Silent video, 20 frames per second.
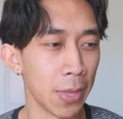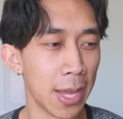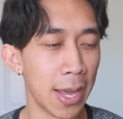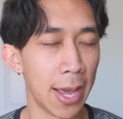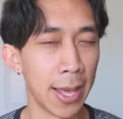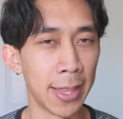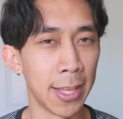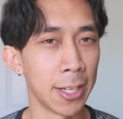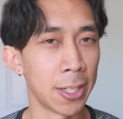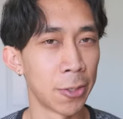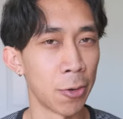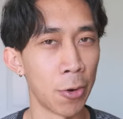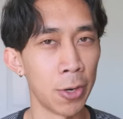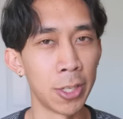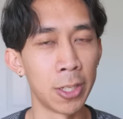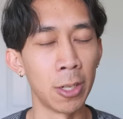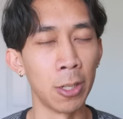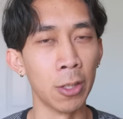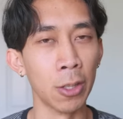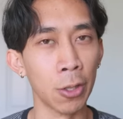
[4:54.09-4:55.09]
and then starting
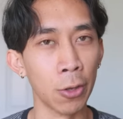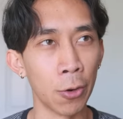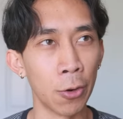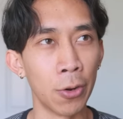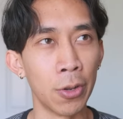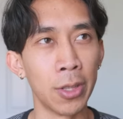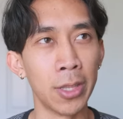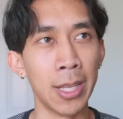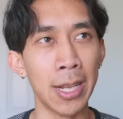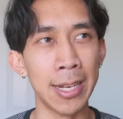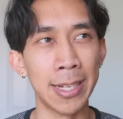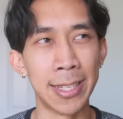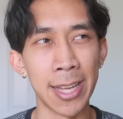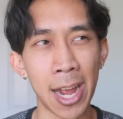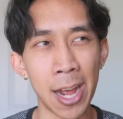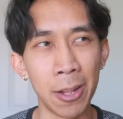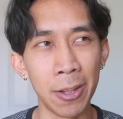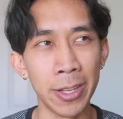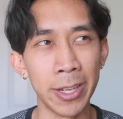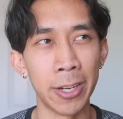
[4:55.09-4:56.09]
to learn and
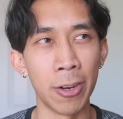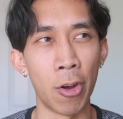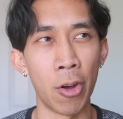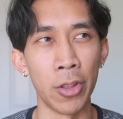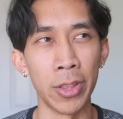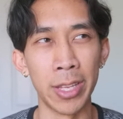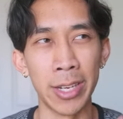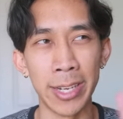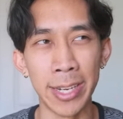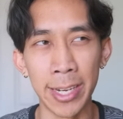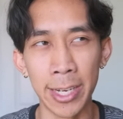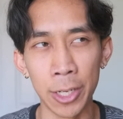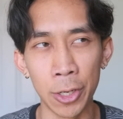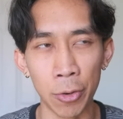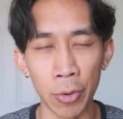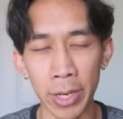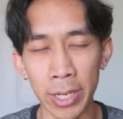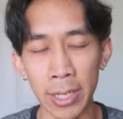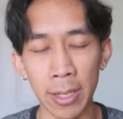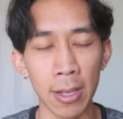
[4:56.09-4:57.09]
dial in on the
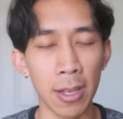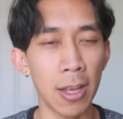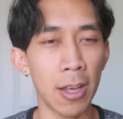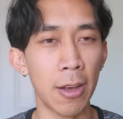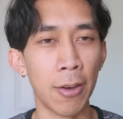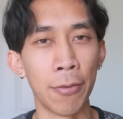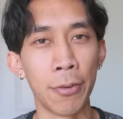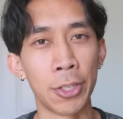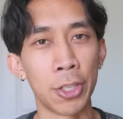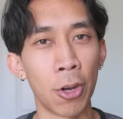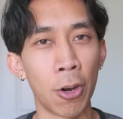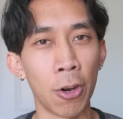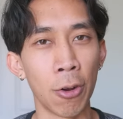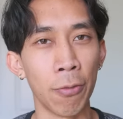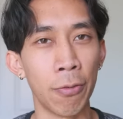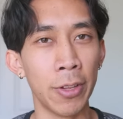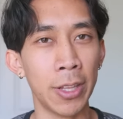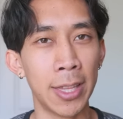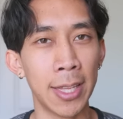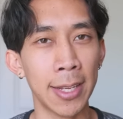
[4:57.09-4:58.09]
nitty-gritty
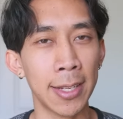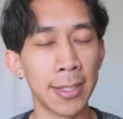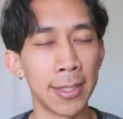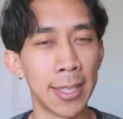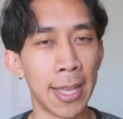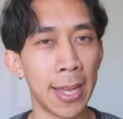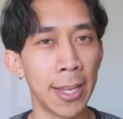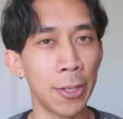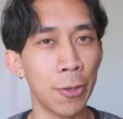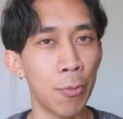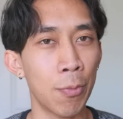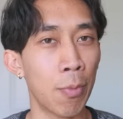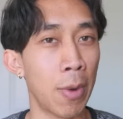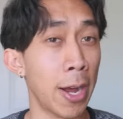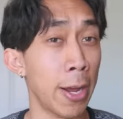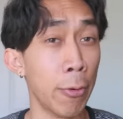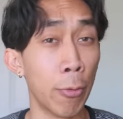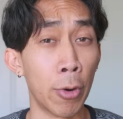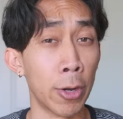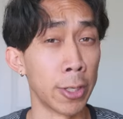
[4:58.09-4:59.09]
photography things that you
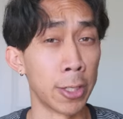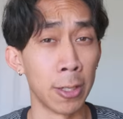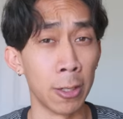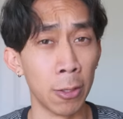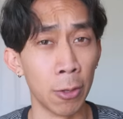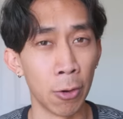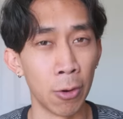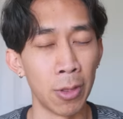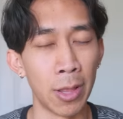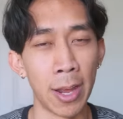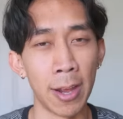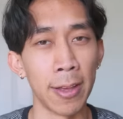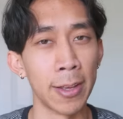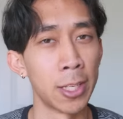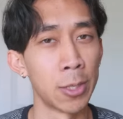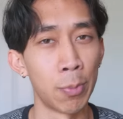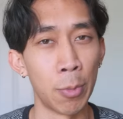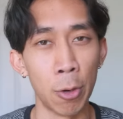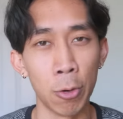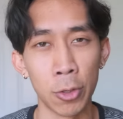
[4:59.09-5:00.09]
might want to learn, like
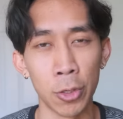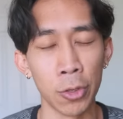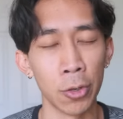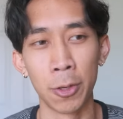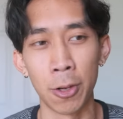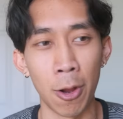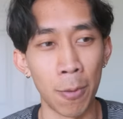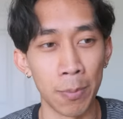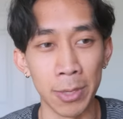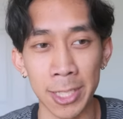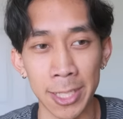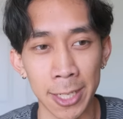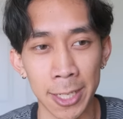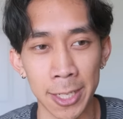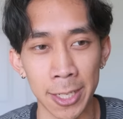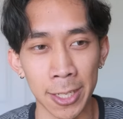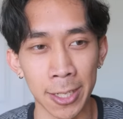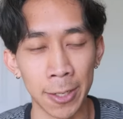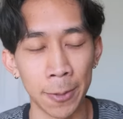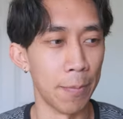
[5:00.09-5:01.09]
exposure,
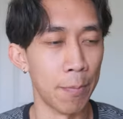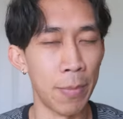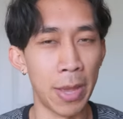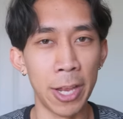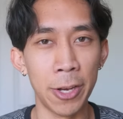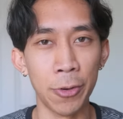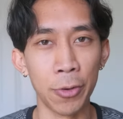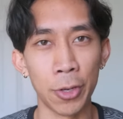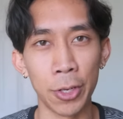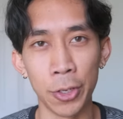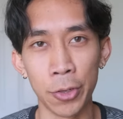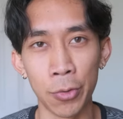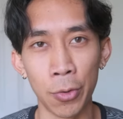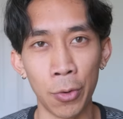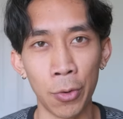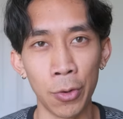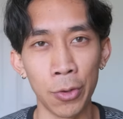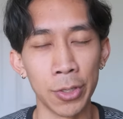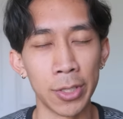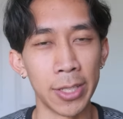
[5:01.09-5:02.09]
composition, manual
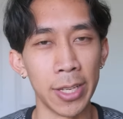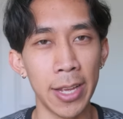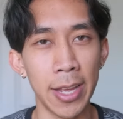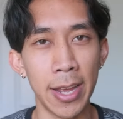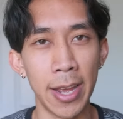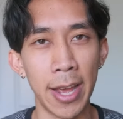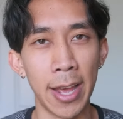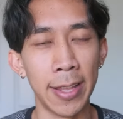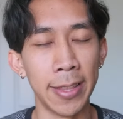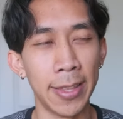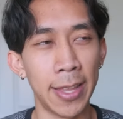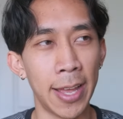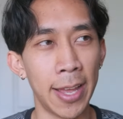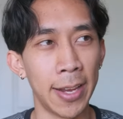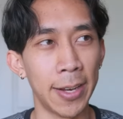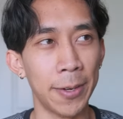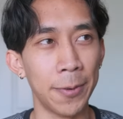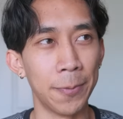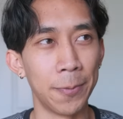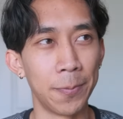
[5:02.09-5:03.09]
controls, and
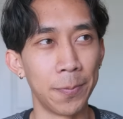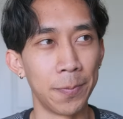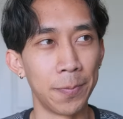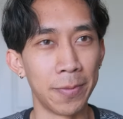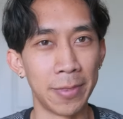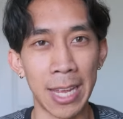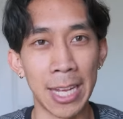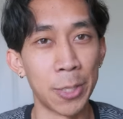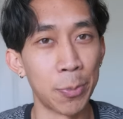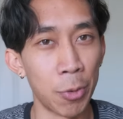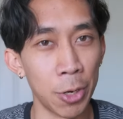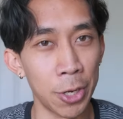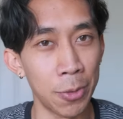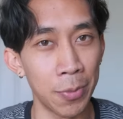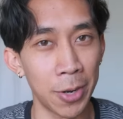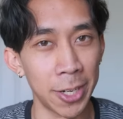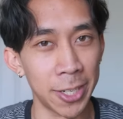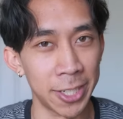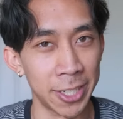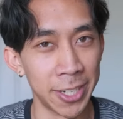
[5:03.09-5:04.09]
then that's pretty
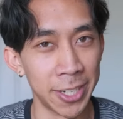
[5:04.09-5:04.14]
much